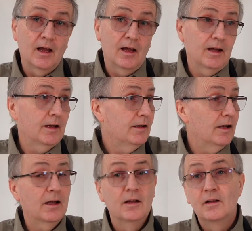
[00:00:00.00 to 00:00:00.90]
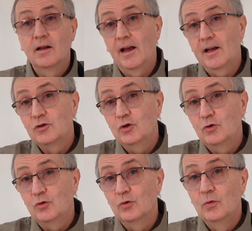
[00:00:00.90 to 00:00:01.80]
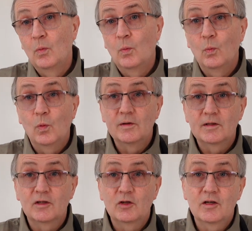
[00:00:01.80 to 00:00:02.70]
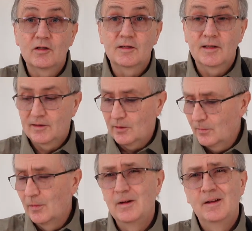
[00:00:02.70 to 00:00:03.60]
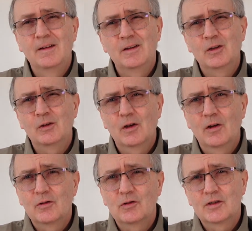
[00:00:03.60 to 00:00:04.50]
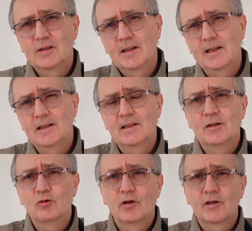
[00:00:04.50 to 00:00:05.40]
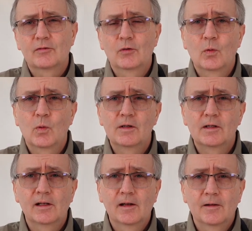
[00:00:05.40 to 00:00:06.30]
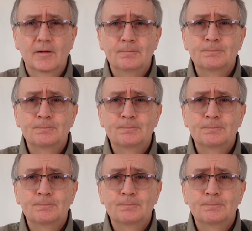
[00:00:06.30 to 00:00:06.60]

and uh, as usual once they change a system you can't just easily transfer one to the other.